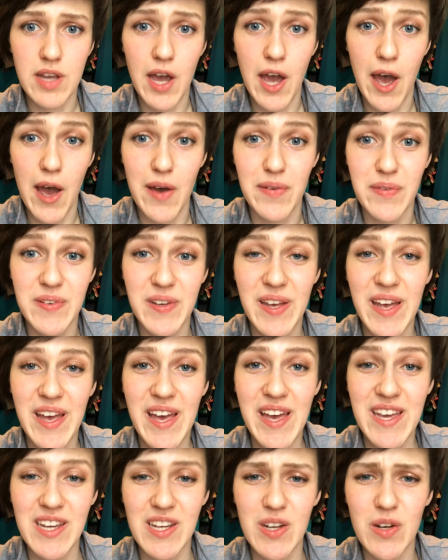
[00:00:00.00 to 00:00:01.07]
have
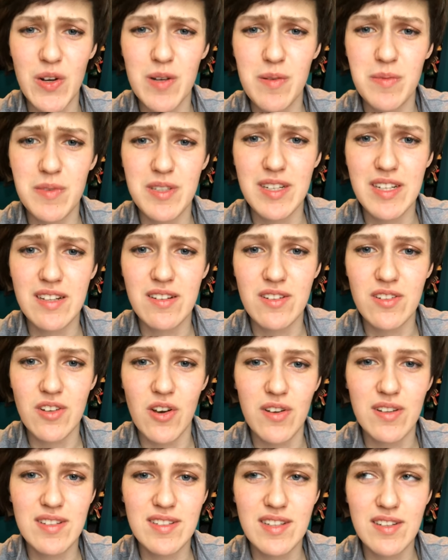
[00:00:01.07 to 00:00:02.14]
you know what i'm saying there's
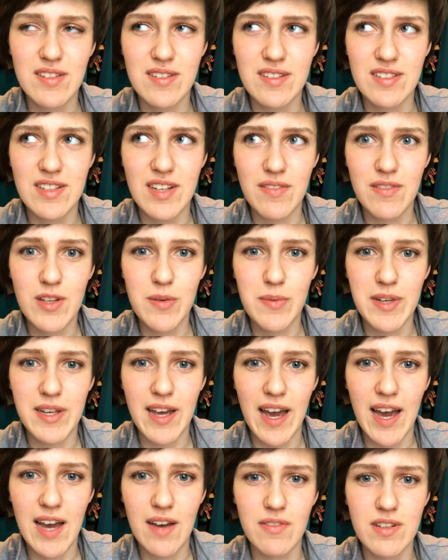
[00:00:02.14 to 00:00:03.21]
all this other stuff that we
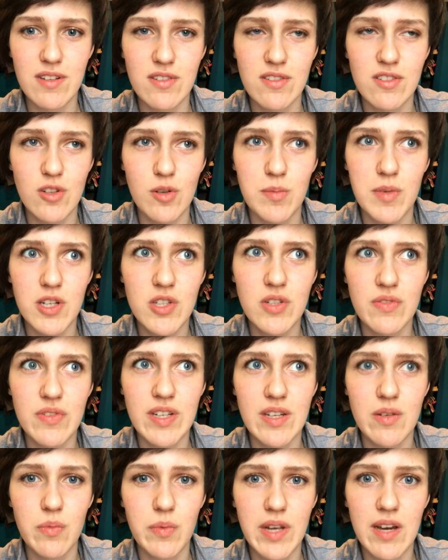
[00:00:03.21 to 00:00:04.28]
have and there's so much of
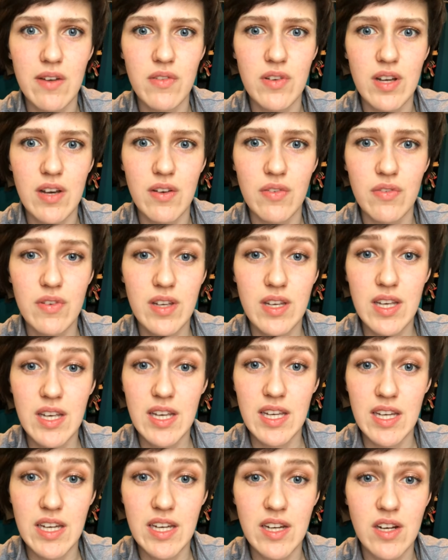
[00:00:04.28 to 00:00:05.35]
it and we have enough
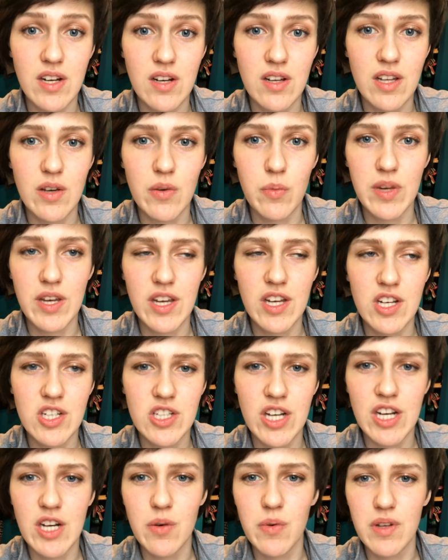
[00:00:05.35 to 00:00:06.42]
here that we could
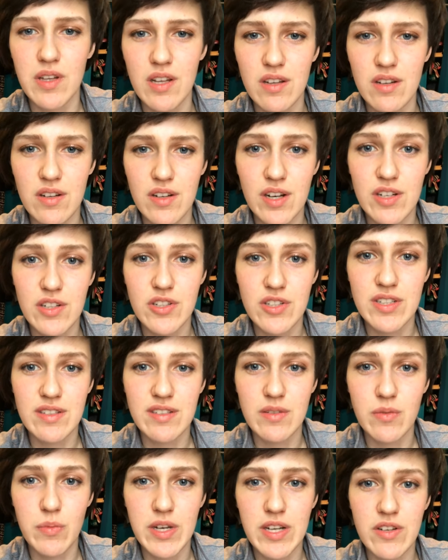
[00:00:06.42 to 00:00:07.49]
share it with other countries
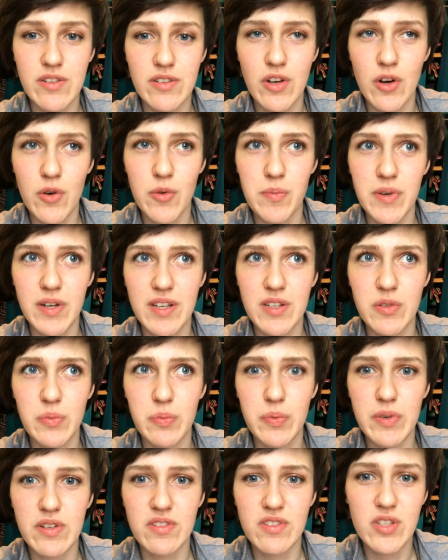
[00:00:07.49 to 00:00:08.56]
and we don't because
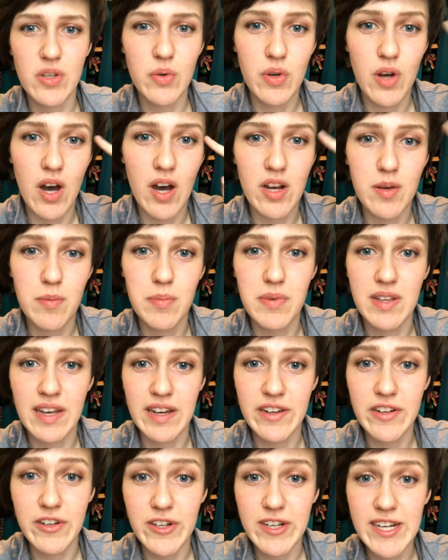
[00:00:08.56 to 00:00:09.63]
we're so caught up in
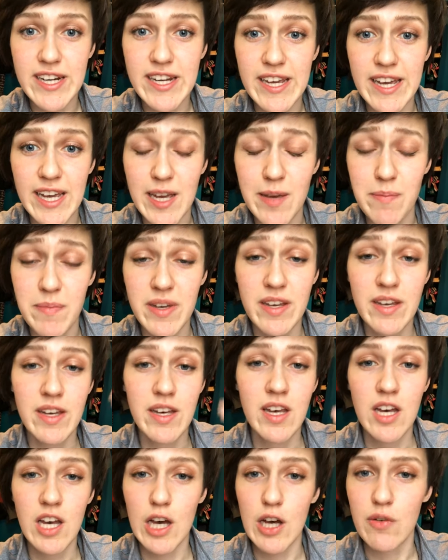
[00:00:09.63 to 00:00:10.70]
that greed game
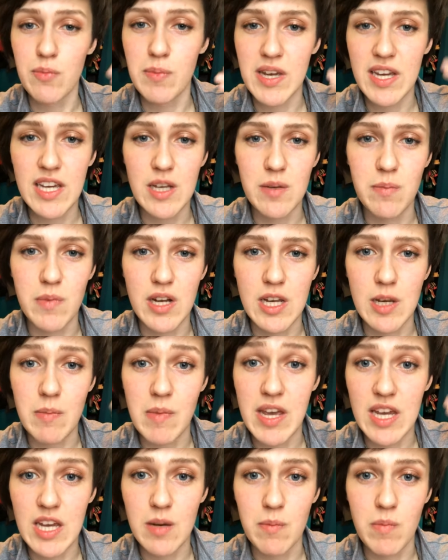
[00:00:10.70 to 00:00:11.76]
of making money,
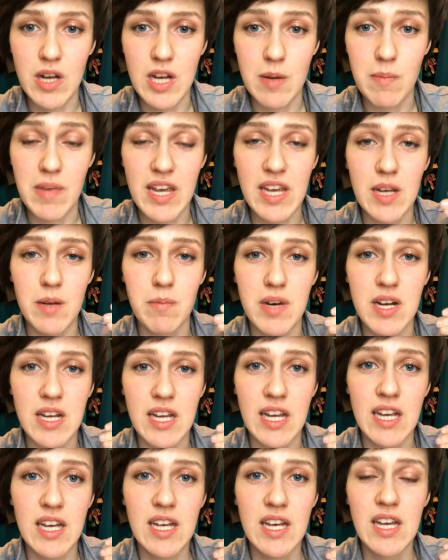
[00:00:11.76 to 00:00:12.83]
making money, making money.